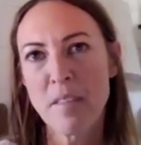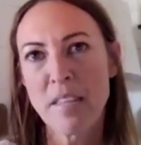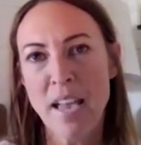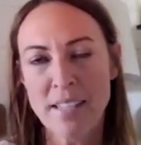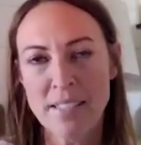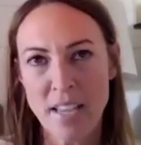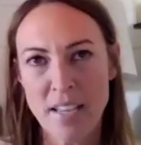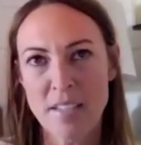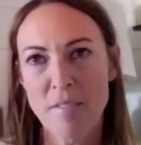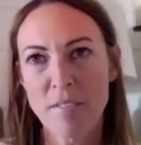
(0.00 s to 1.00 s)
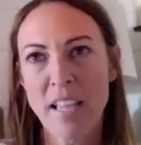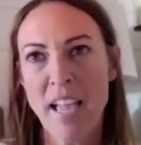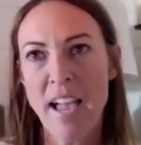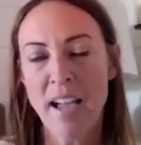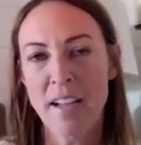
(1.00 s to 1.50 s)
Yes, I
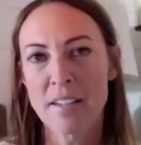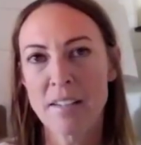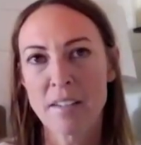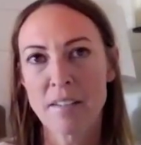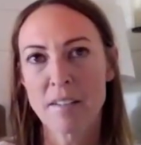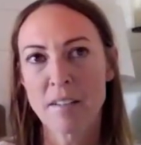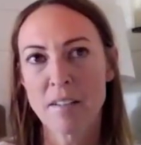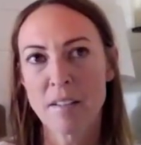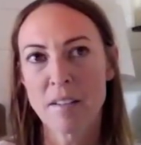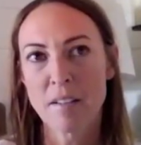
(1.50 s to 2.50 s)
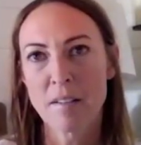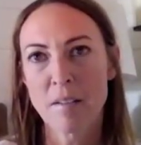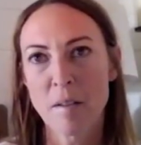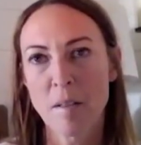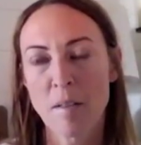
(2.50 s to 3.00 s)
definitely had
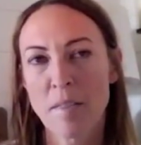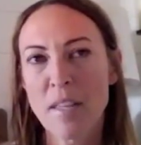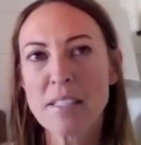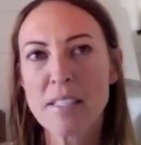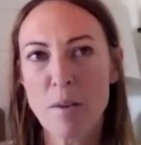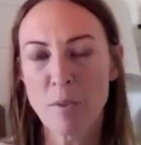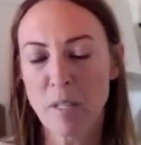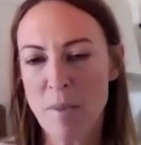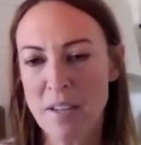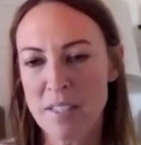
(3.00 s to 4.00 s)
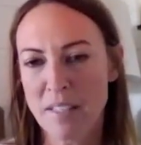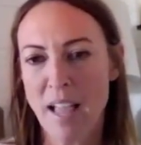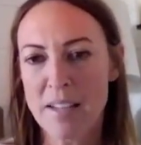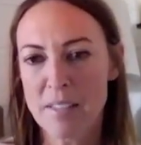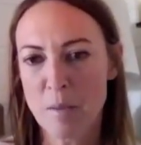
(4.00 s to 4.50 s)
things that really meant a
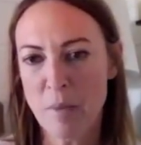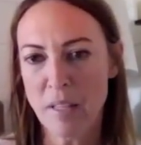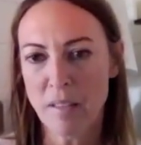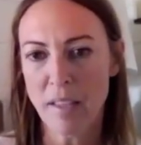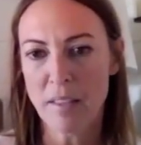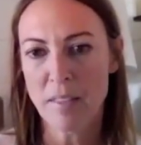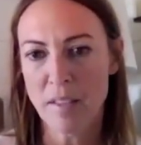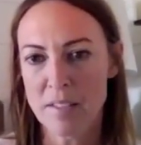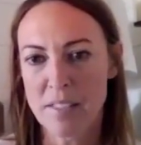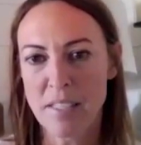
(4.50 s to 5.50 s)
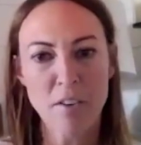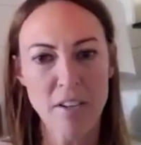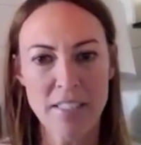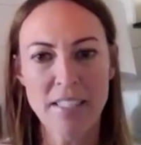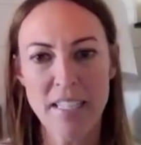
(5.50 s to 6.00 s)
lot to me, like the
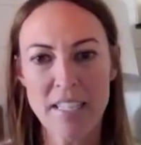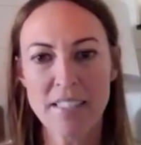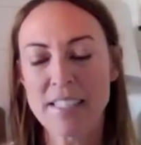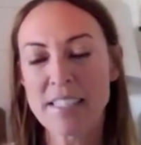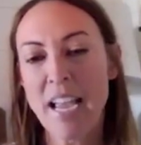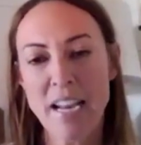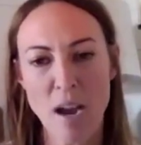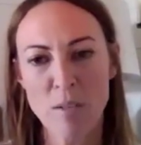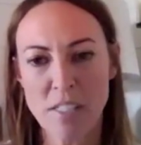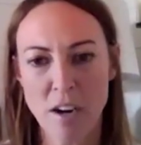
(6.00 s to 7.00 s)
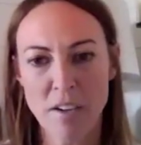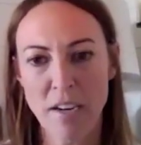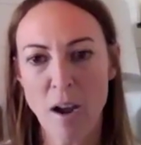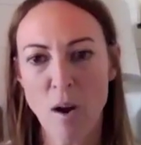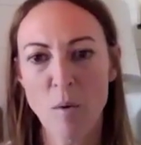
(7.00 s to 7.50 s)
synchronicities. That's kind of how it
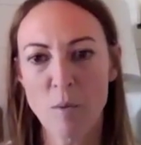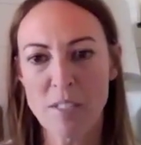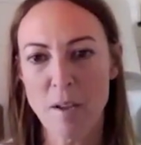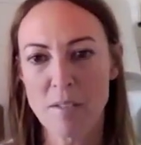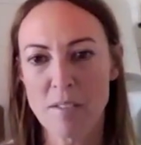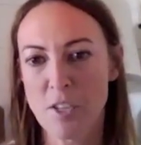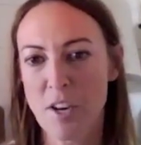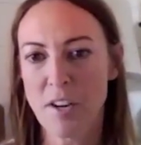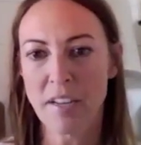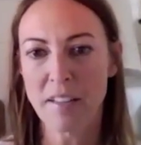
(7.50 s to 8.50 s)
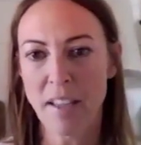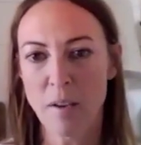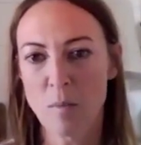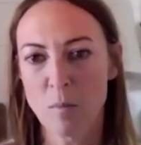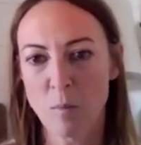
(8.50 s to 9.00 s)
started out, was I was sharing
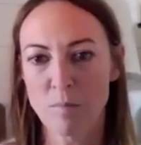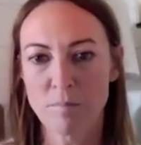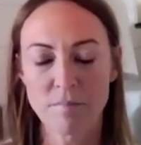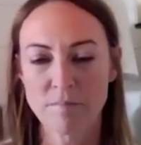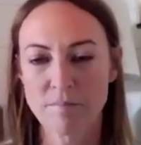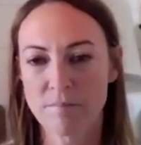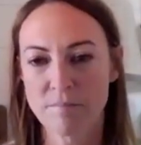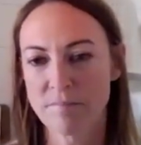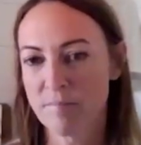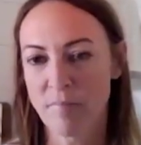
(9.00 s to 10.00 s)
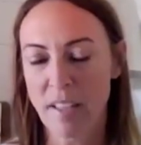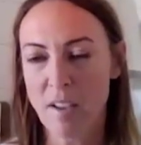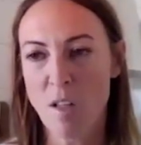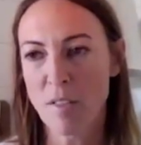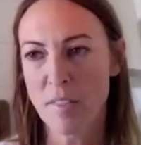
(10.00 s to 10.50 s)
like
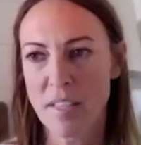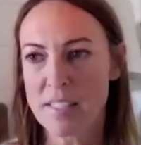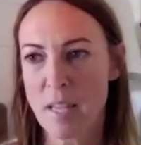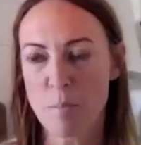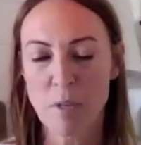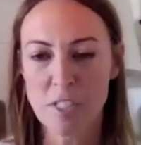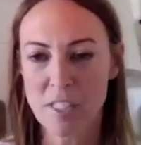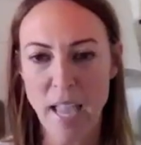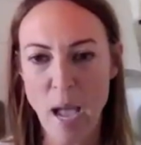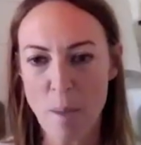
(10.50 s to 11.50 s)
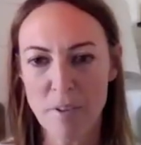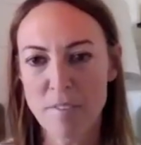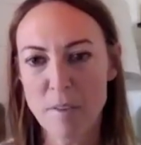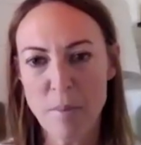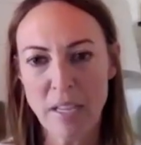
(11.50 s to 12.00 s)
all the things that personally
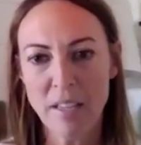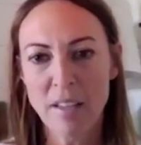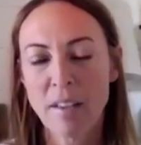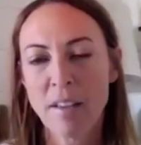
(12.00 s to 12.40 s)
happened for me.